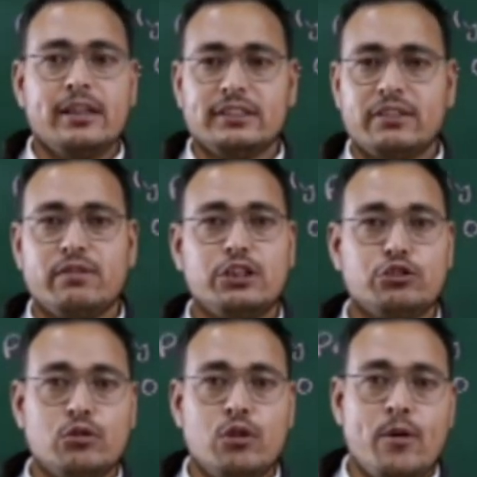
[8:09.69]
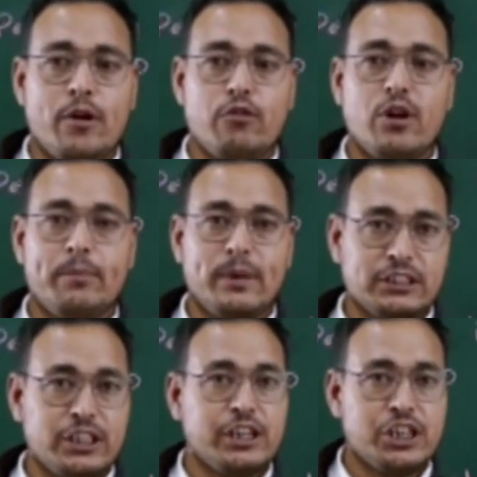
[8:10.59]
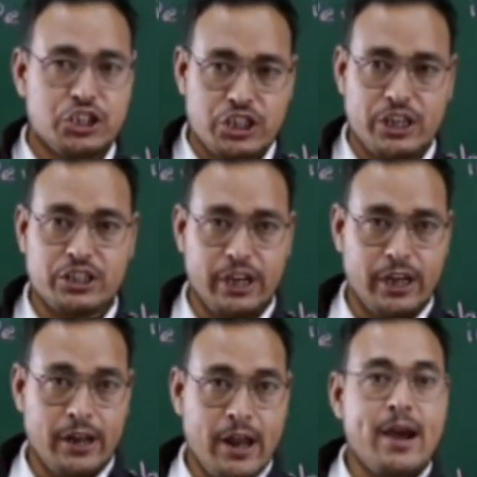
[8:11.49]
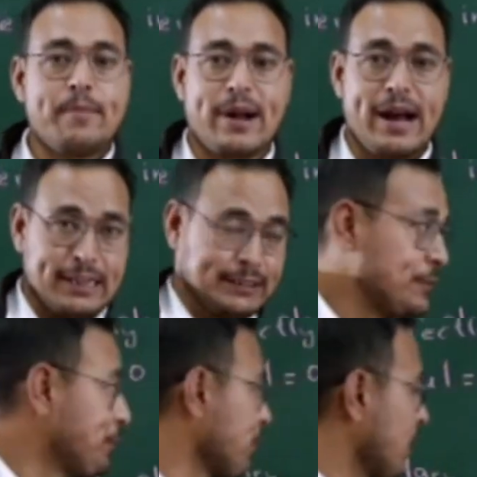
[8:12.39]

is equal to your percentage change in price.